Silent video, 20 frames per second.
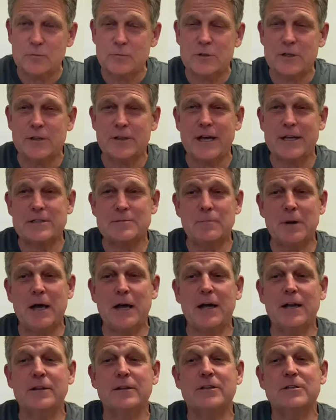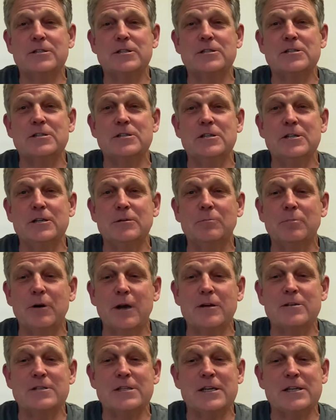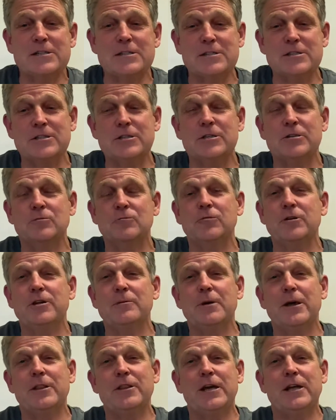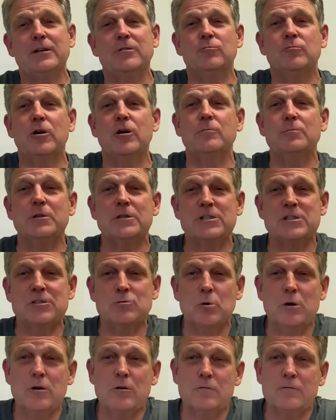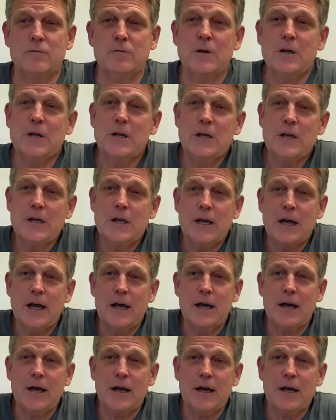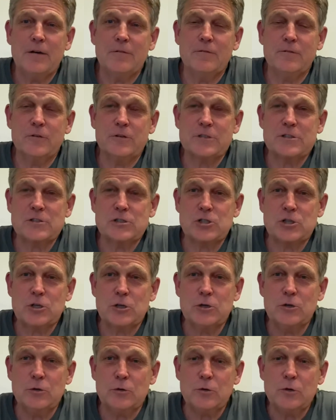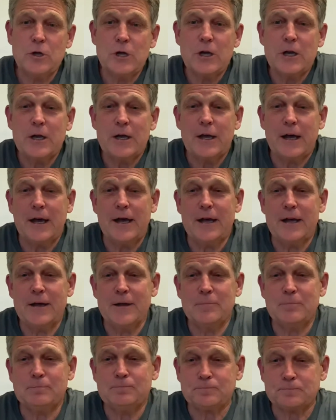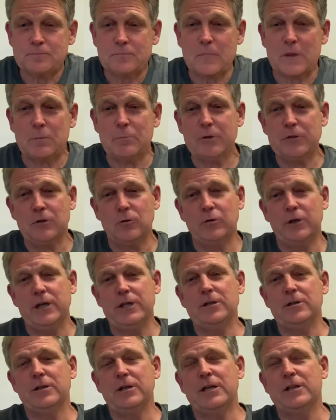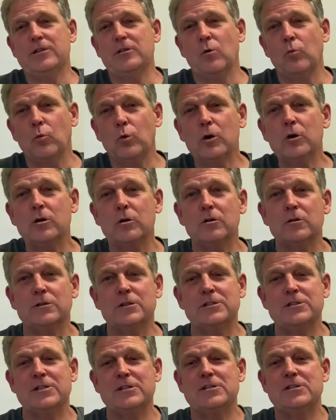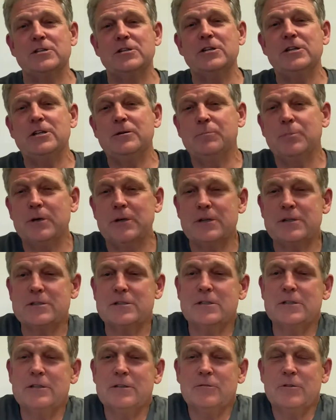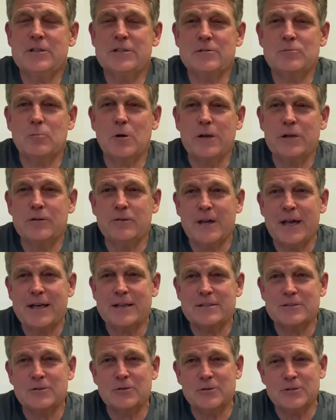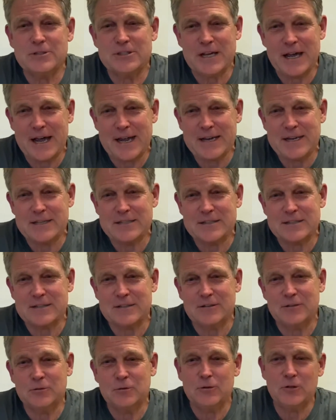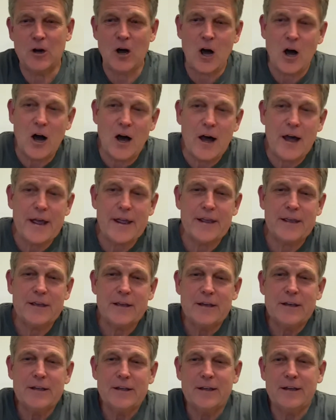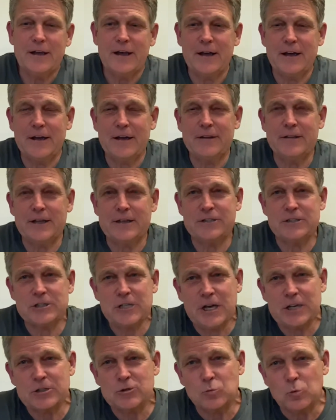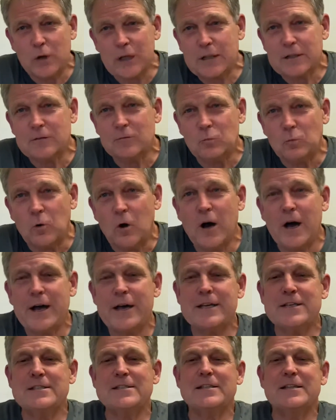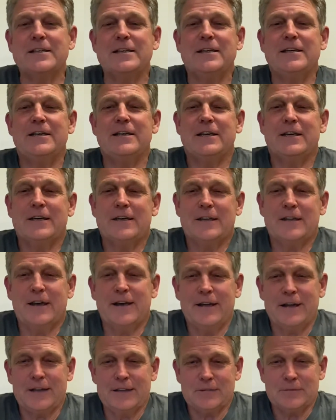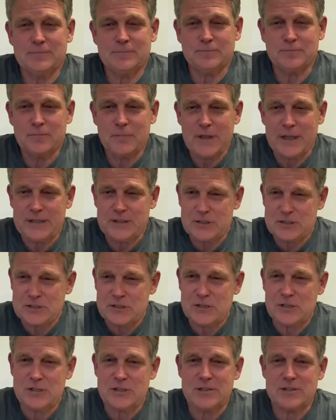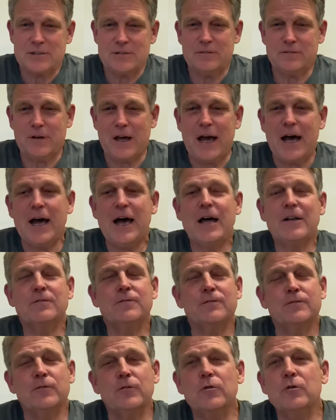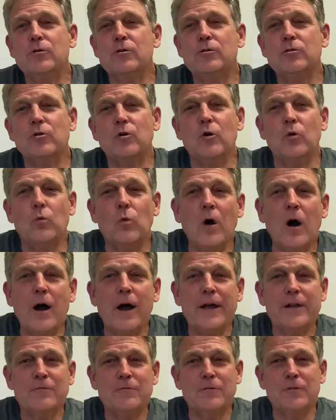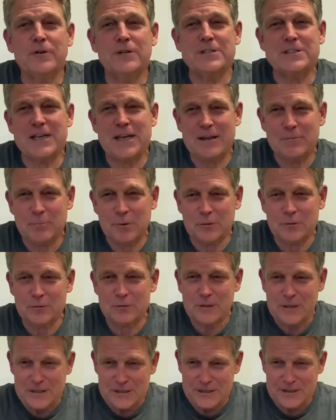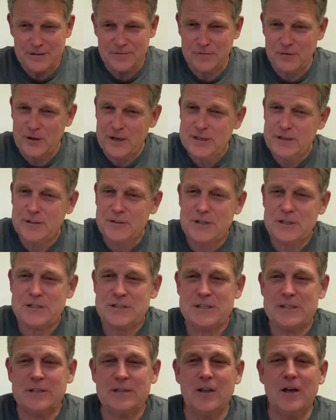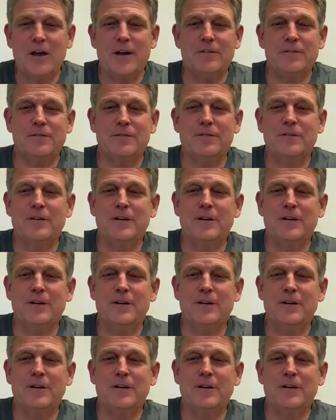and that's part of the discerning process. And you can read about that in Romans 12, verse 2. But though in the world, a discerning person is one who has good taste, a good eye. They judge well and wisely. They're discerners of art, food, or wine, for example, the finer things in life.